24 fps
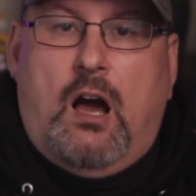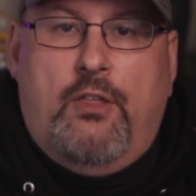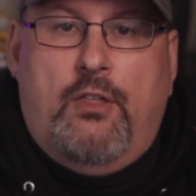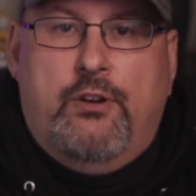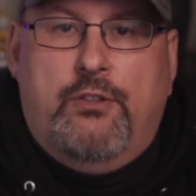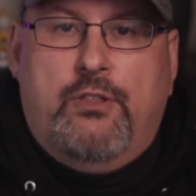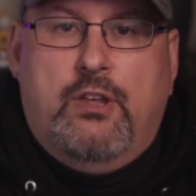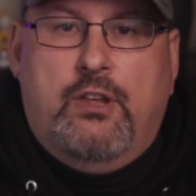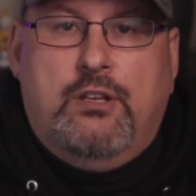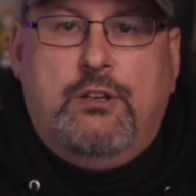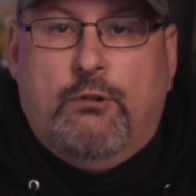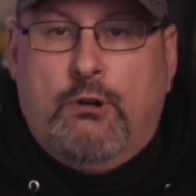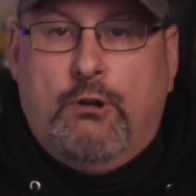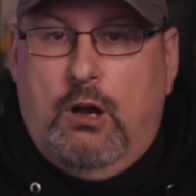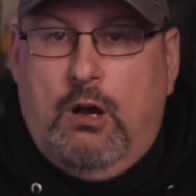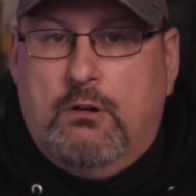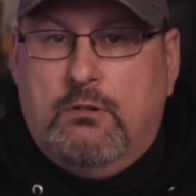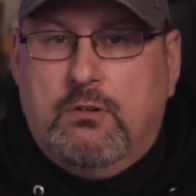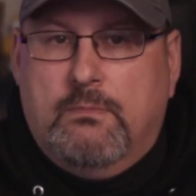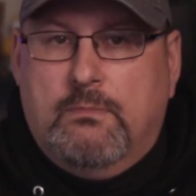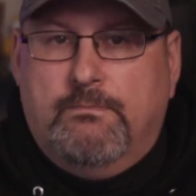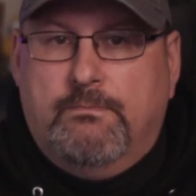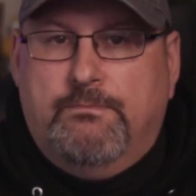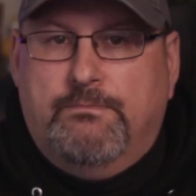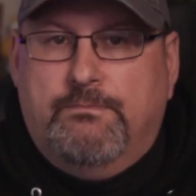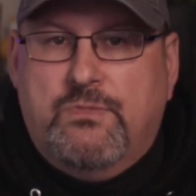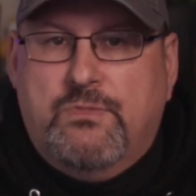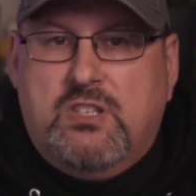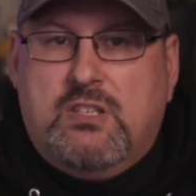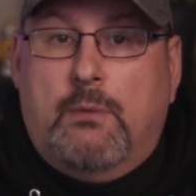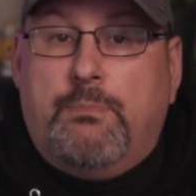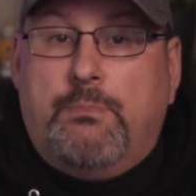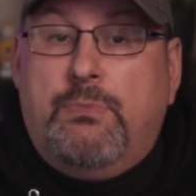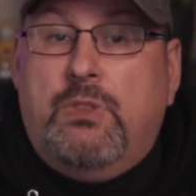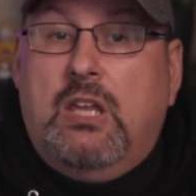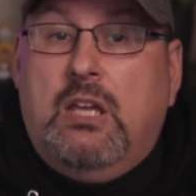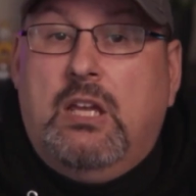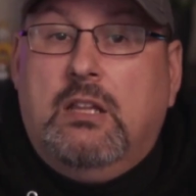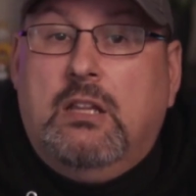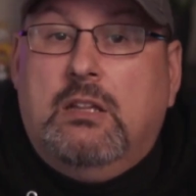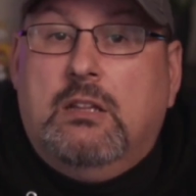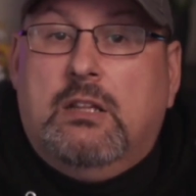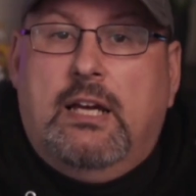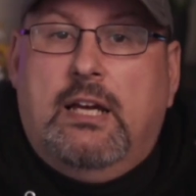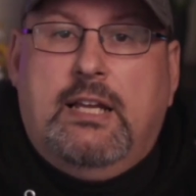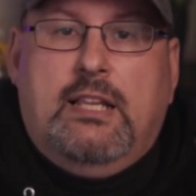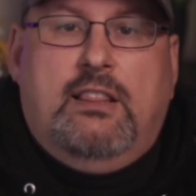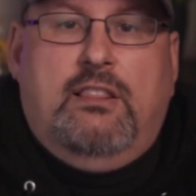other than your own. Something
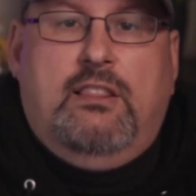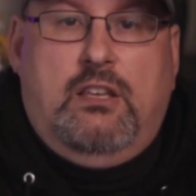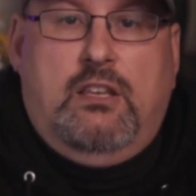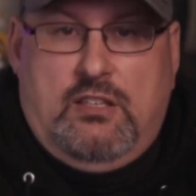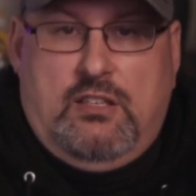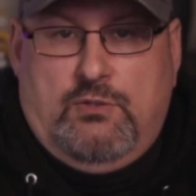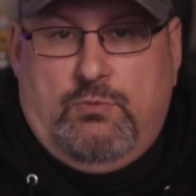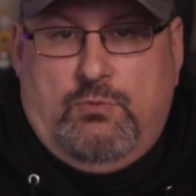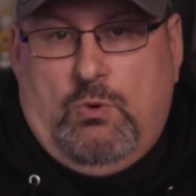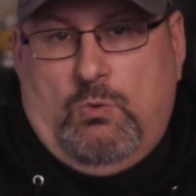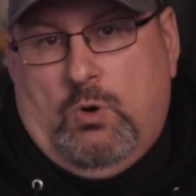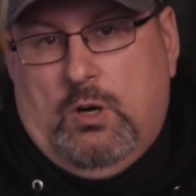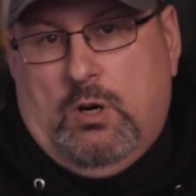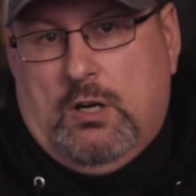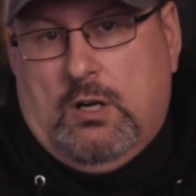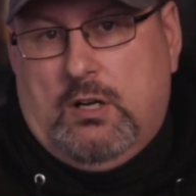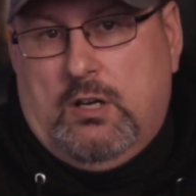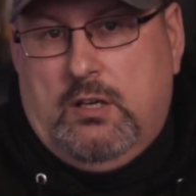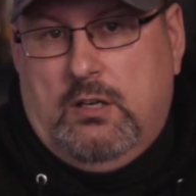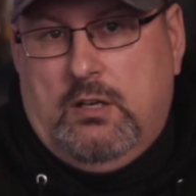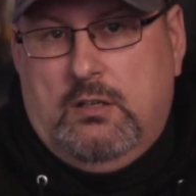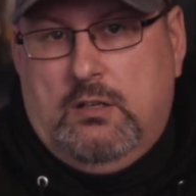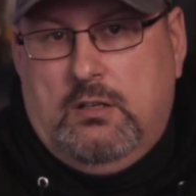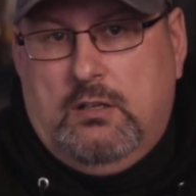like this will work.